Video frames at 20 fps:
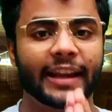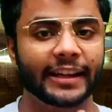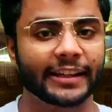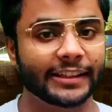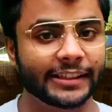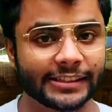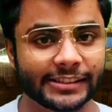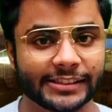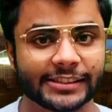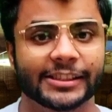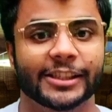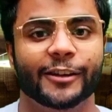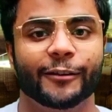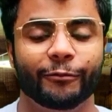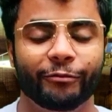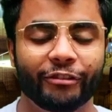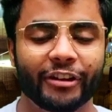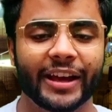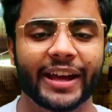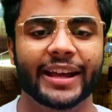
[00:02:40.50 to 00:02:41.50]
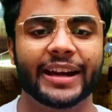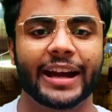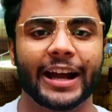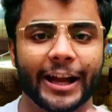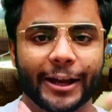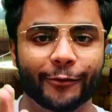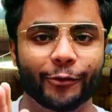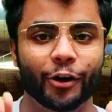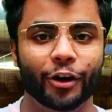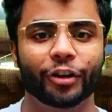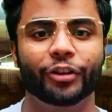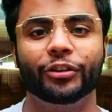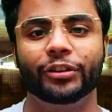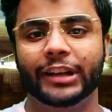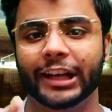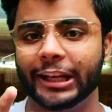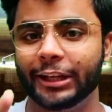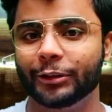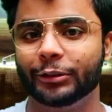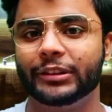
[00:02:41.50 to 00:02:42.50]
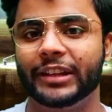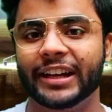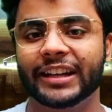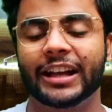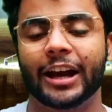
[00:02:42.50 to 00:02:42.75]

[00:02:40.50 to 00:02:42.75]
and that is where I want to tell